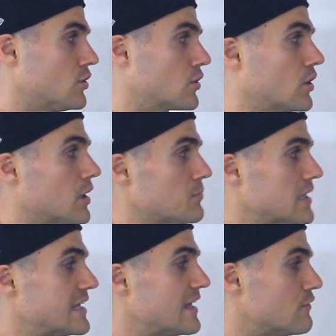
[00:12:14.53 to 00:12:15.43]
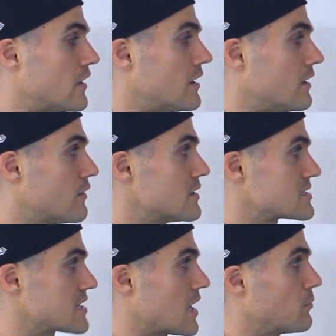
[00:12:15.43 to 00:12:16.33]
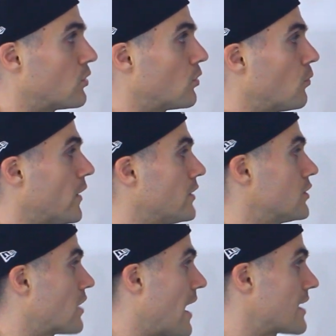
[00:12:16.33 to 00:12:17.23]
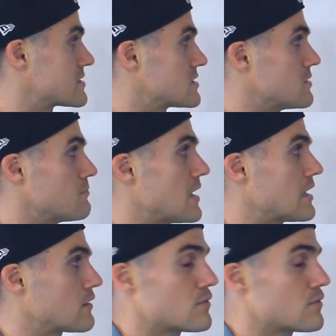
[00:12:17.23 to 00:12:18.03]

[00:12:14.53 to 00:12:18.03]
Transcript: you're going to be given this table when you're asked to make